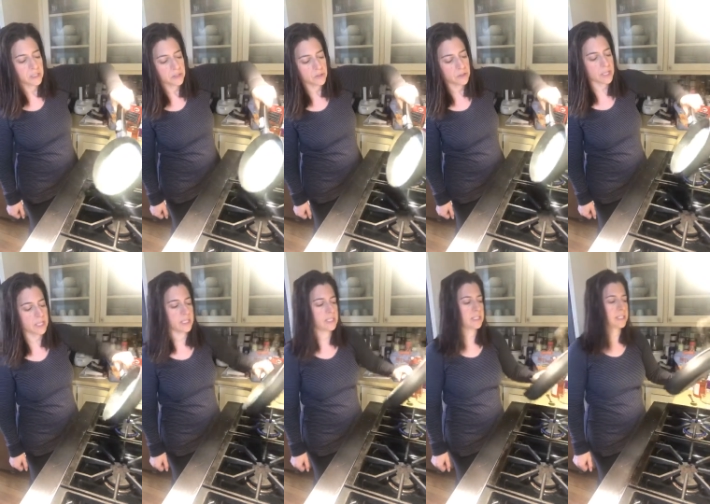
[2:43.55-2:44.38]
so
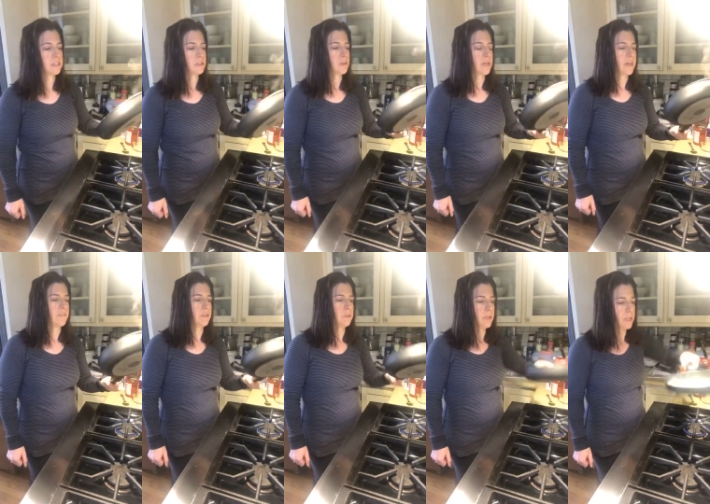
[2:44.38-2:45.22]
that it gets
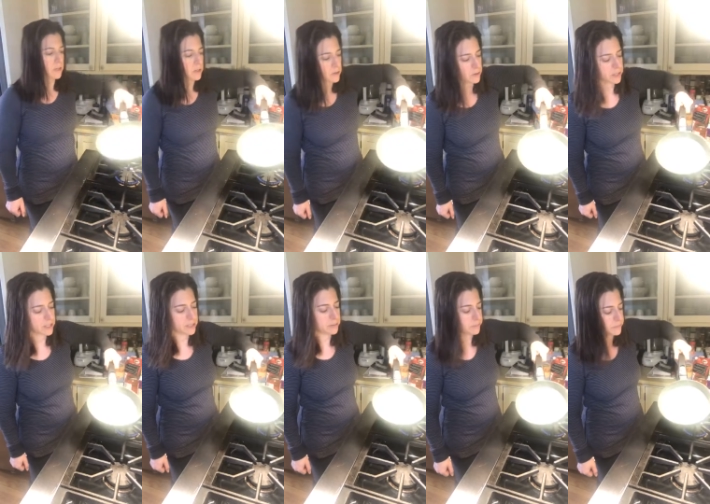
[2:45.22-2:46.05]
everywhere,
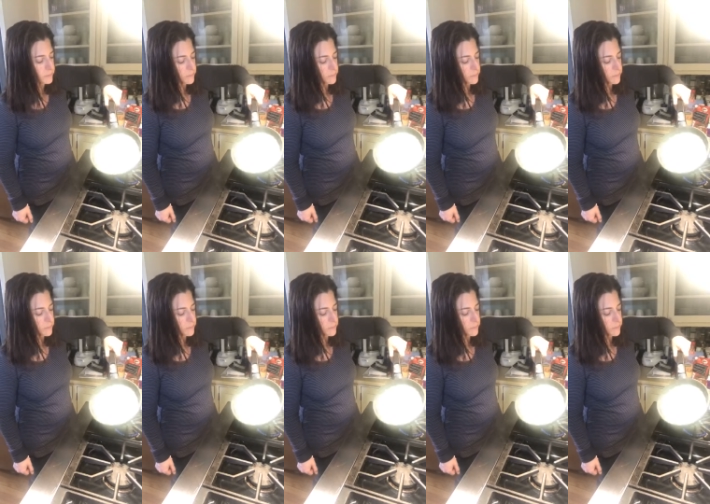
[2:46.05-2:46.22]
okay?